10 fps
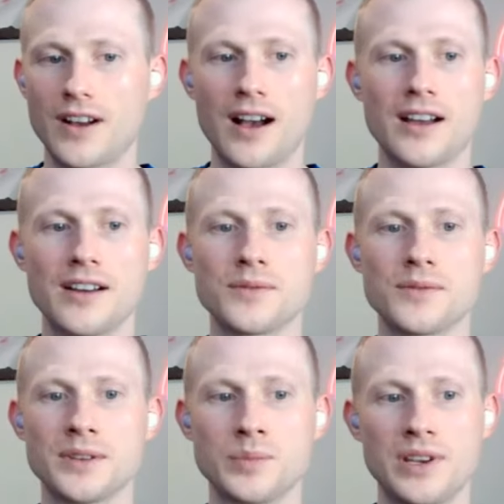I
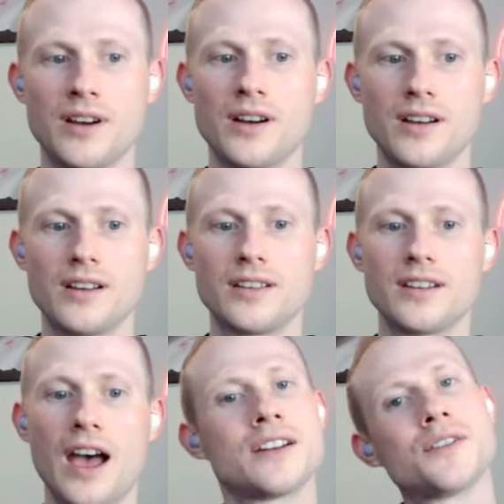will be on.
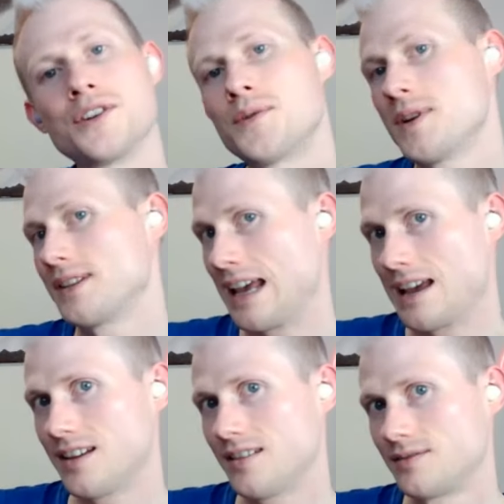I don't know what
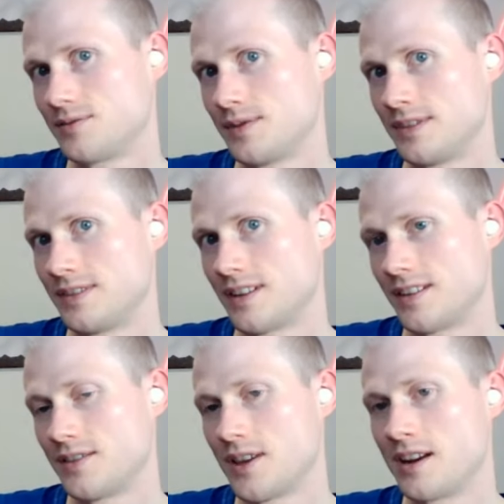day
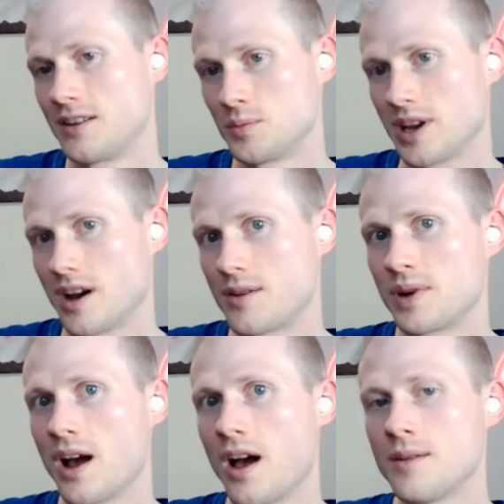it'll be on,
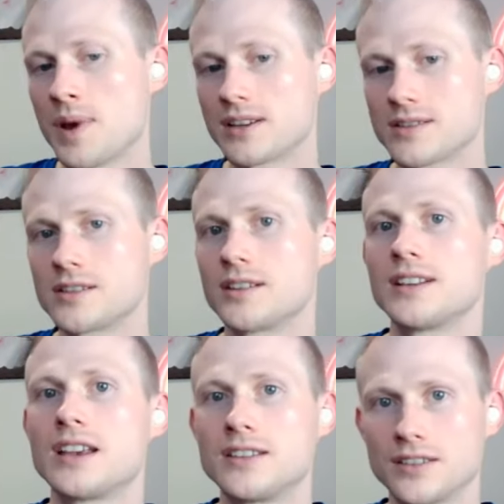but I'll make sure and
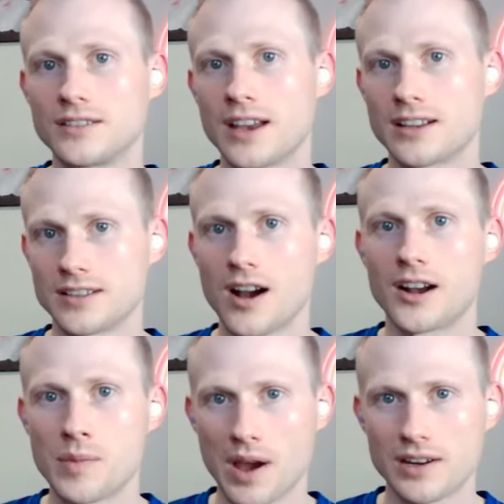let you like talk
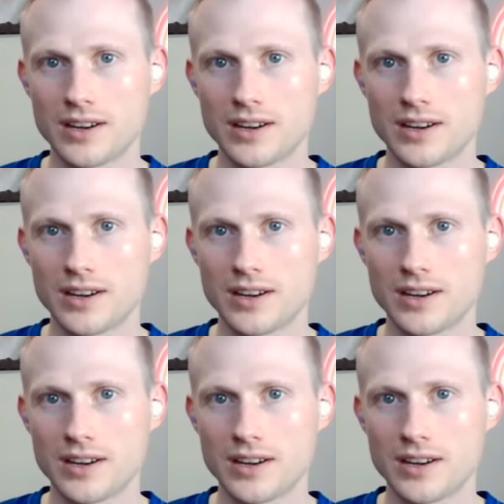about